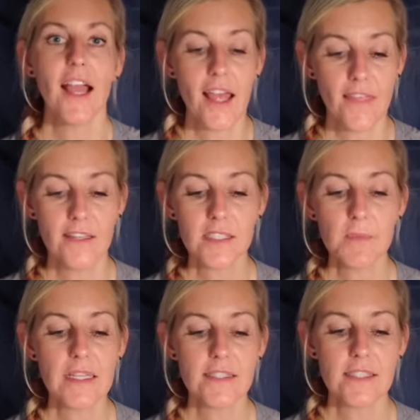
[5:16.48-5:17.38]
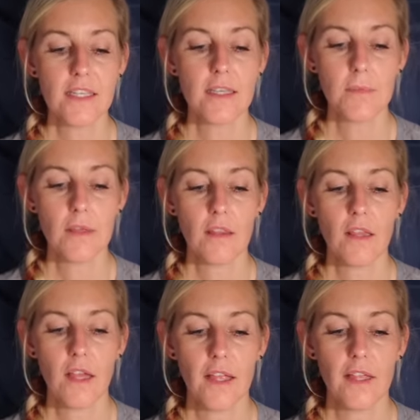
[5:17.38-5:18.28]
And this may seem
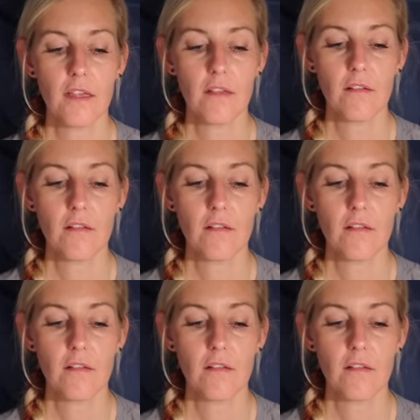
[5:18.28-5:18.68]
like